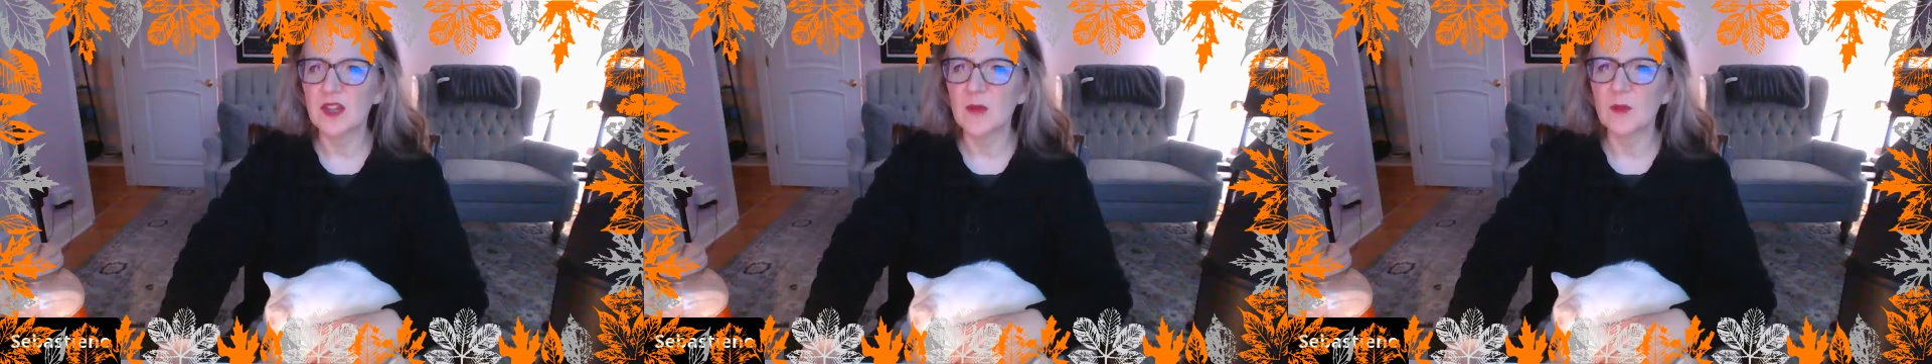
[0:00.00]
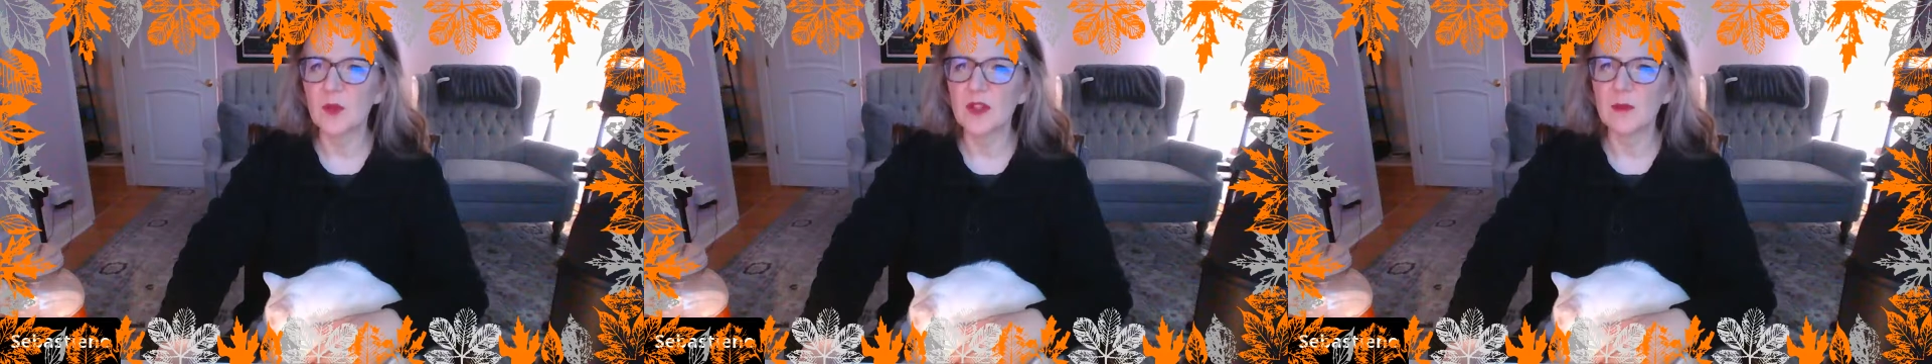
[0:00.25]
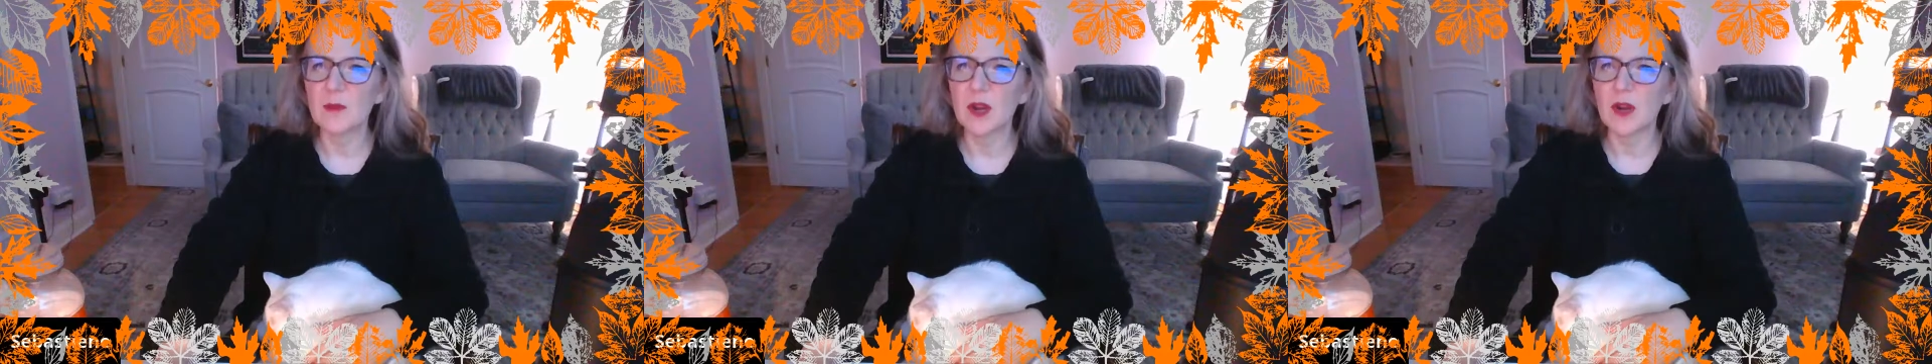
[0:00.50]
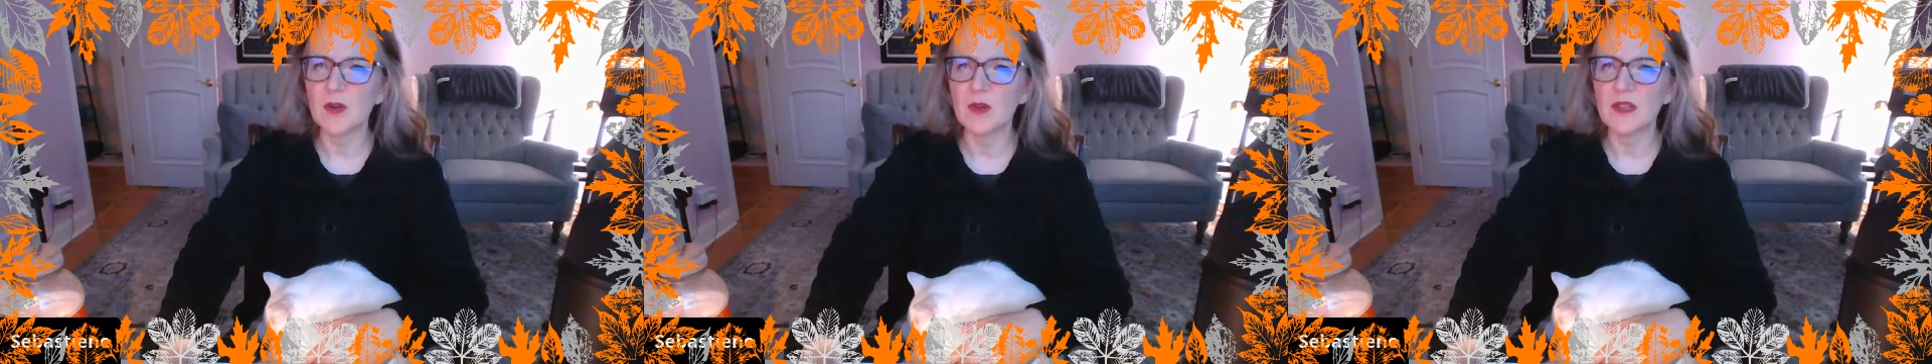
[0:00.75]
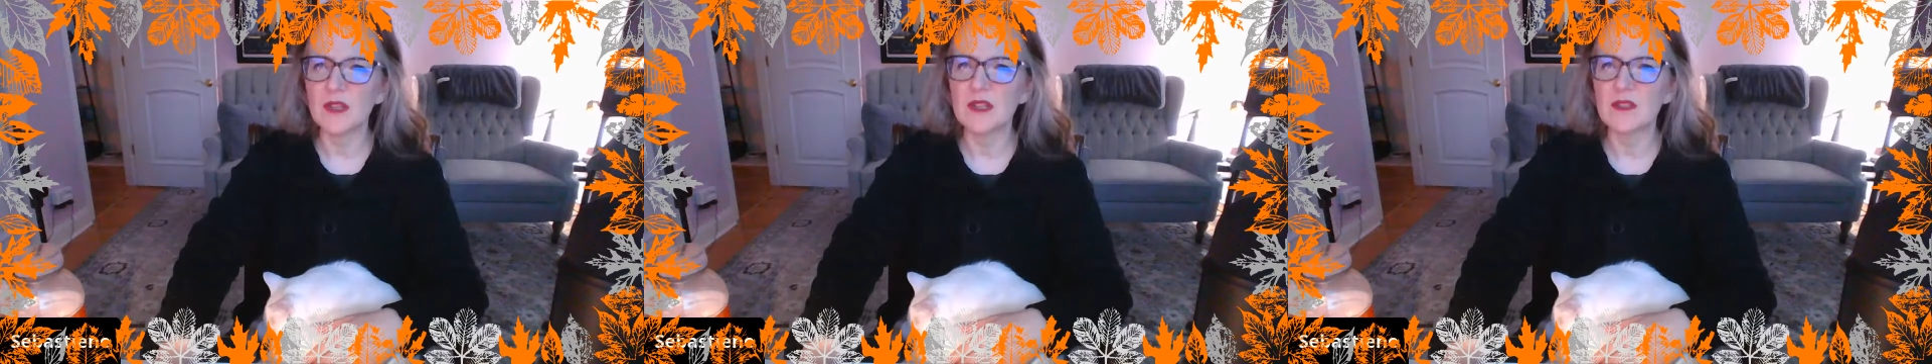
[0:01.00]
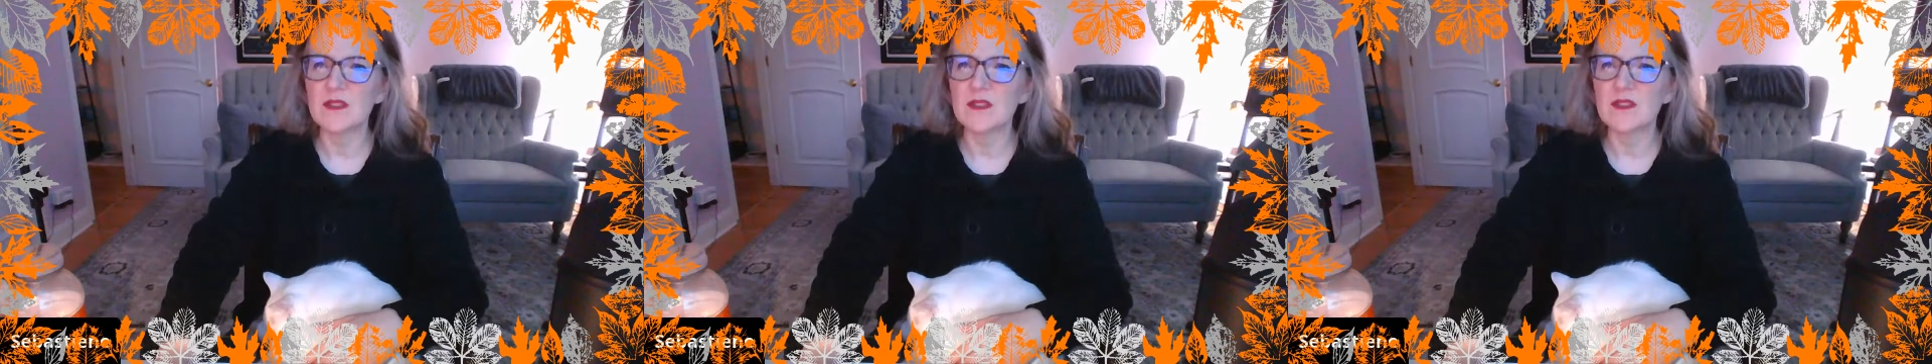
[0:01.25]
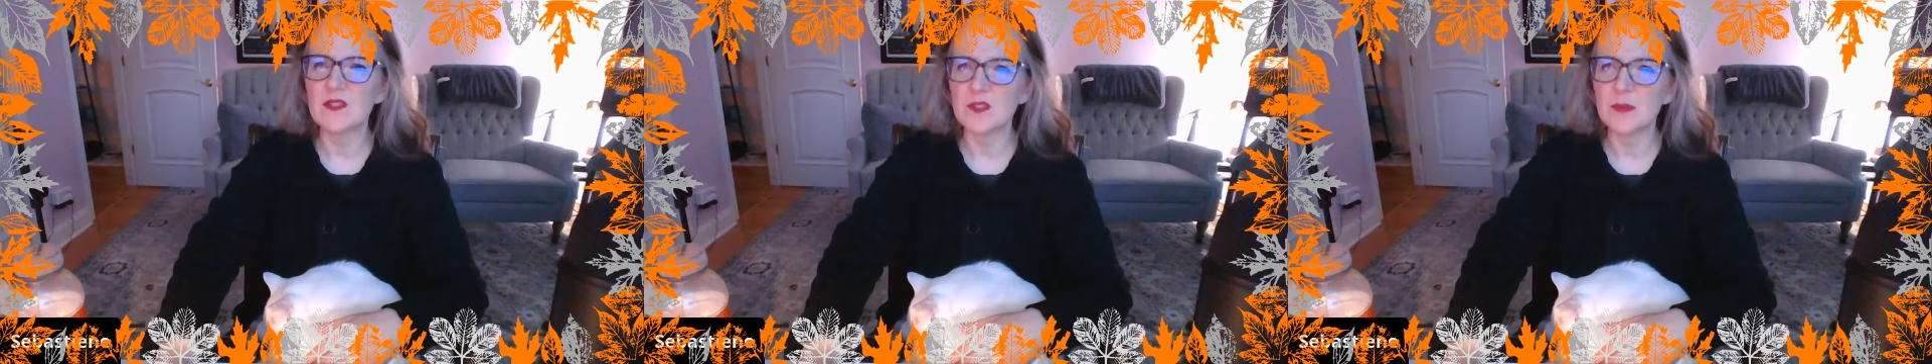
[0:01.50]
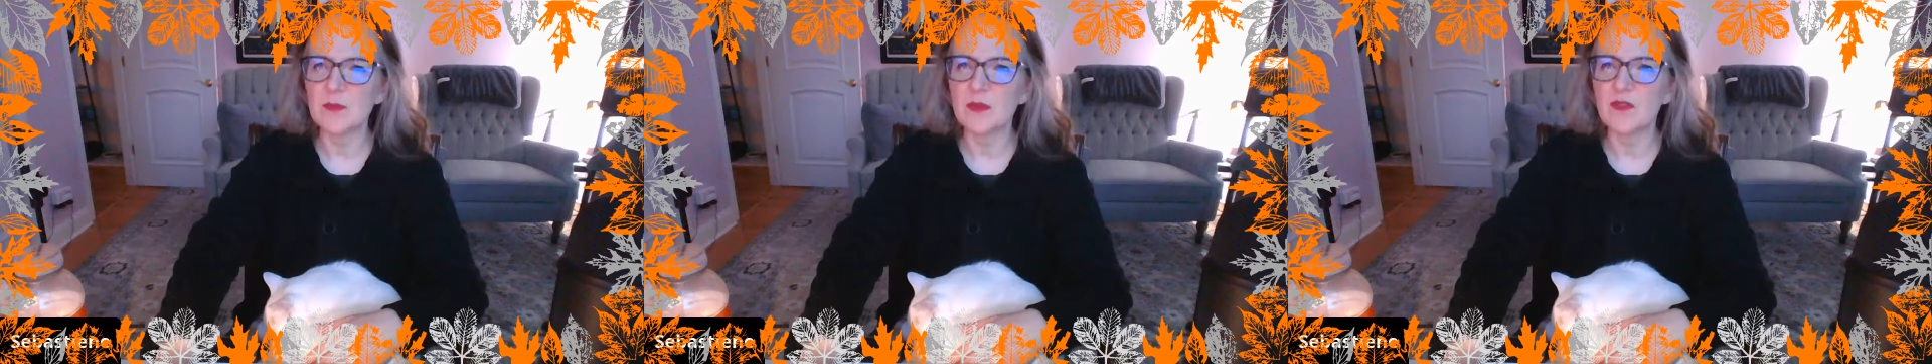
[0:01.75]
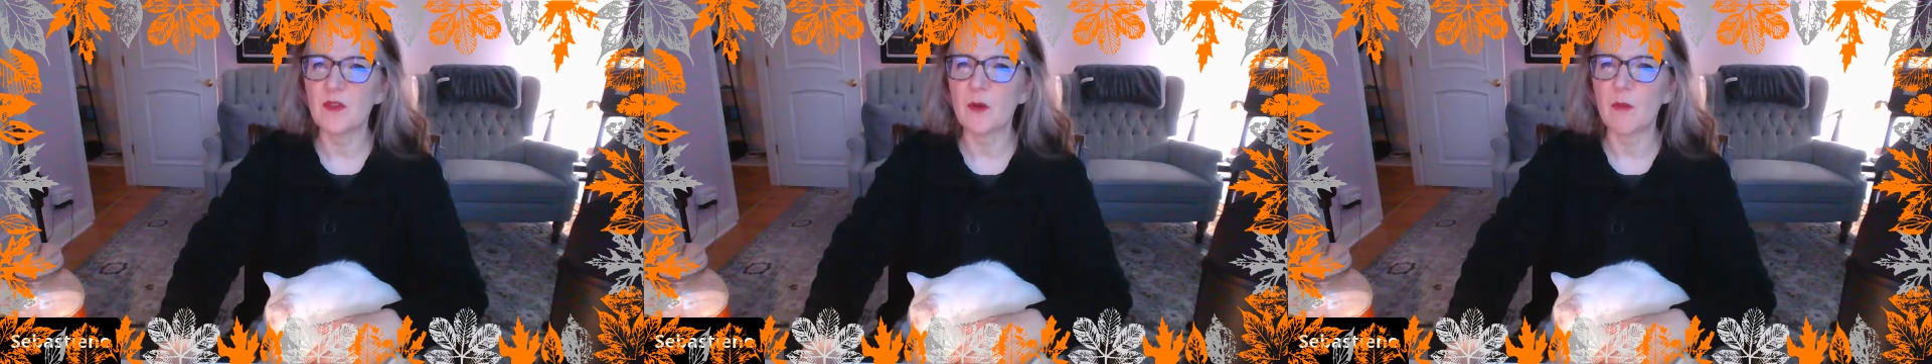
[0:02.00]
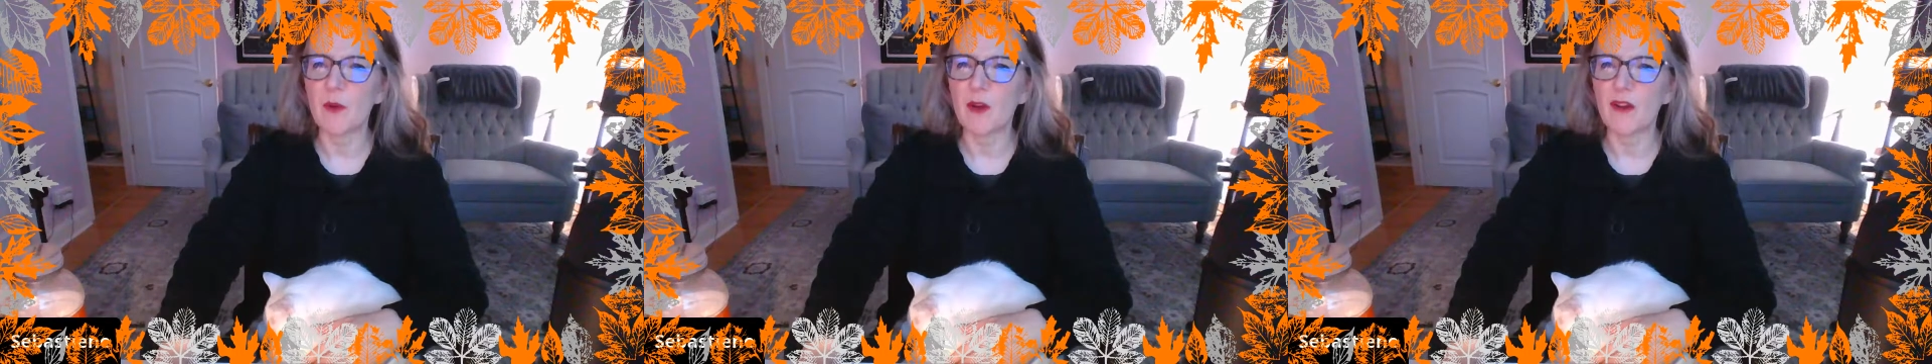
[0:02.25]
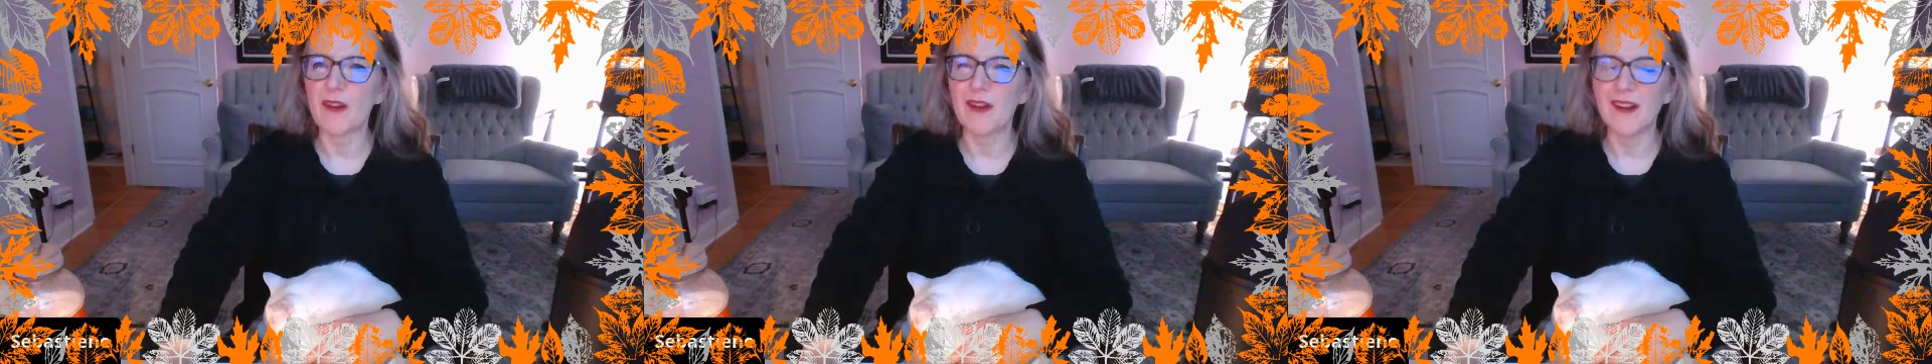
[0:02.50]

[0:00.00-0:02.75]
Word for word: up with a Mongolian street performer